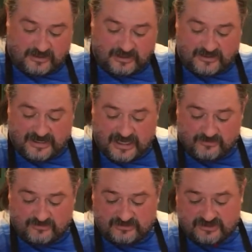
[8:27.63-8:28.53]
And
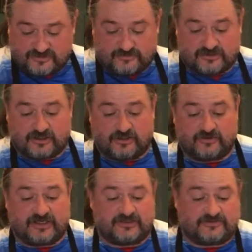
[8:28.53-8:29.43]
now this will
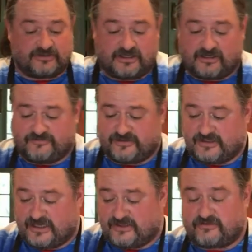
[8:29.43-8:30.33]
go into the
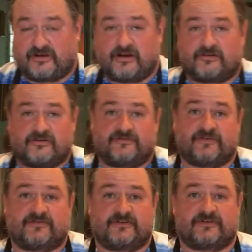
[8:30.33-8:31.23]
oven at
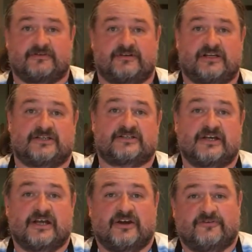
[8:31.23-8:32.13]
350 degrees
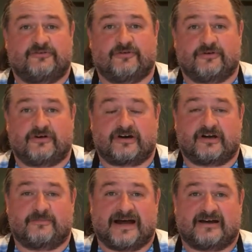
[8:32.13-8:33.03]
for
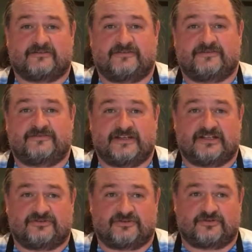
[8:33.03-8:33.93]
about
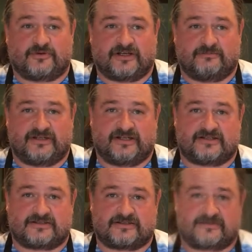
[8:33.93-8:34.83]
15 to 20
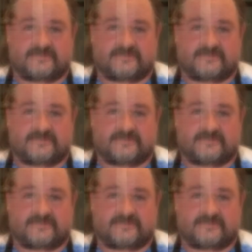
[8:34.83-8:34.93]
minutes.